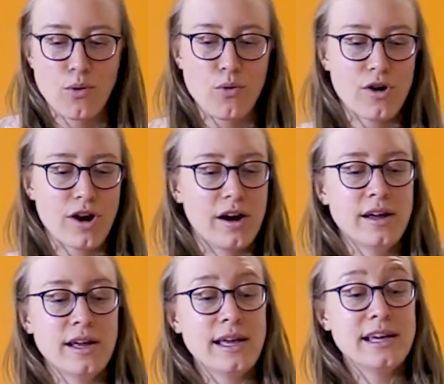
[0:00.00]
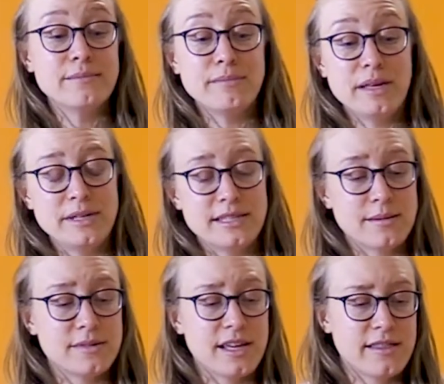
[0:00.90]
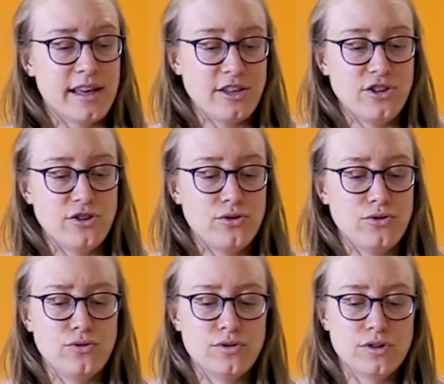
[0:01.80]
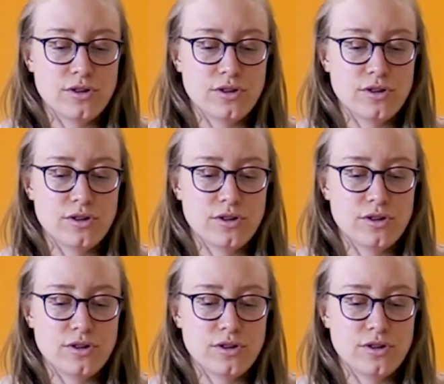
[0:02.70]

or maybe something that you